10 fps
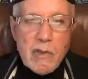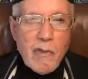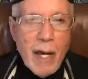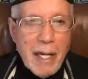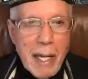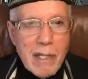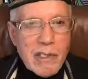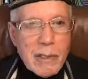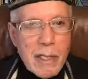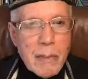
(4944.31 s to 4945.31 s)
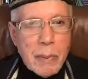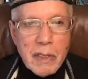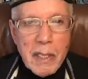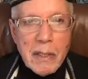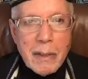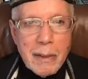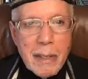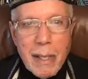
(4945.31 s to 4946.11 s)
financially, politically,